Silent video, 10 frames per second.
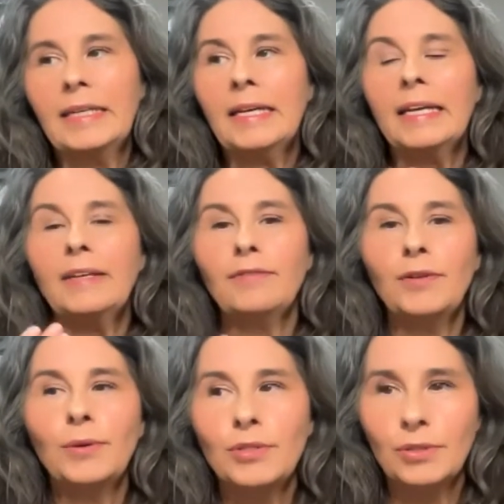if
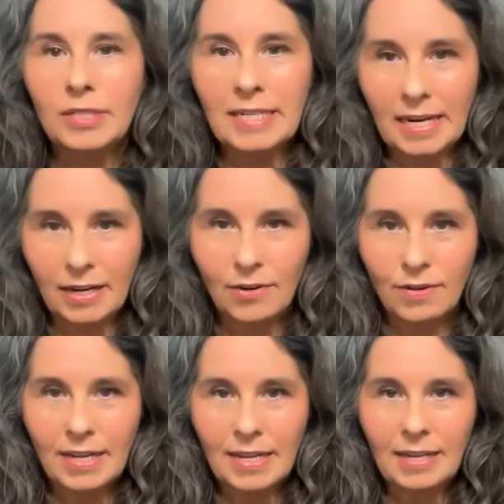your suntan
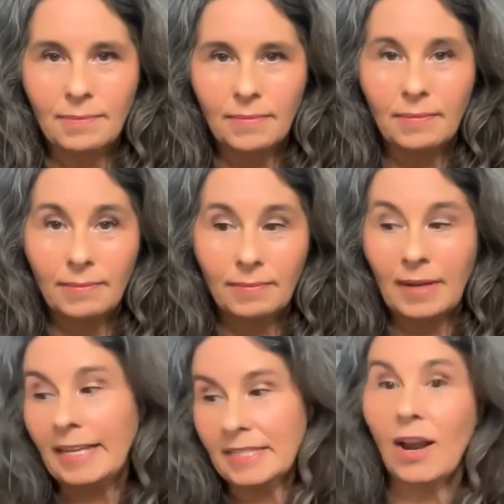cream
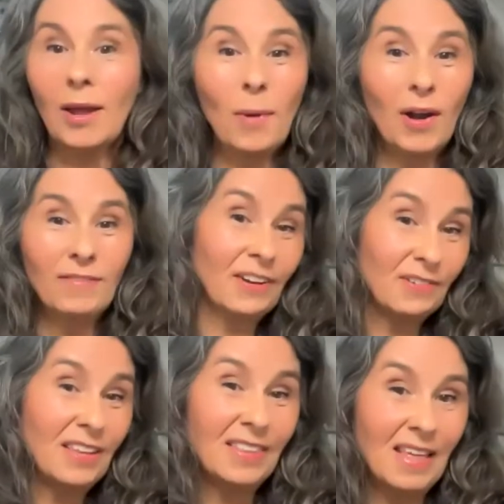is like mine, very
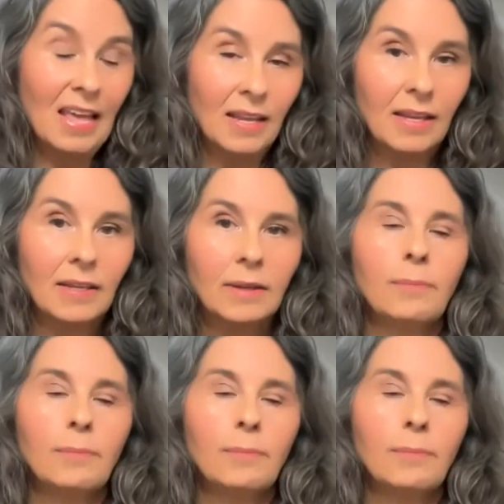thick,